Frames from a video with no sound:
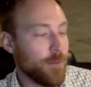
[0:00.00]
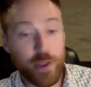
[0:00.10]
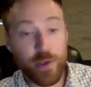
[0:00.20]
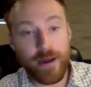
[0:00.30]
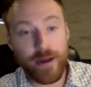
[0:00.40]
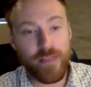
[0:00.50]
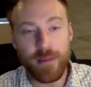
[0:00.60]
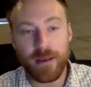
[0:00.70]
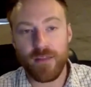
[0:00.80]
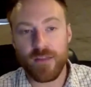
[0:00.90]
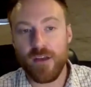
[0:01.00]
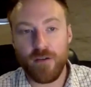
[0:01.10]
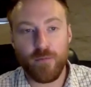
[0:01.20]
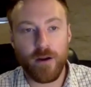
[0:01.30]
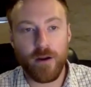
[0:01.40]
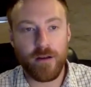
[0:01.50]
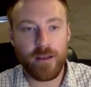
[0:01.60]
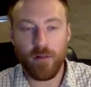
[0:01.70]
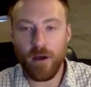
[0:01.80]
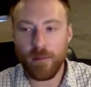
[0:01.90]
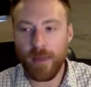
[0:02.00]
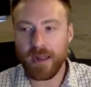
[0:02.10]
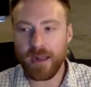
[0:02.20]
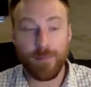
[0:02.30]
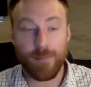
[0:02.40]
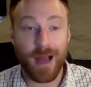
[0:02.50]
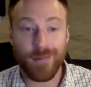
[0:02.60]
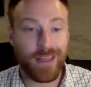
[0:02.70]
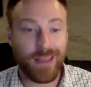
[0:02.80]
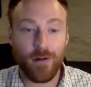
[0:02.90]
when you enter them into the software, it'll automatically populate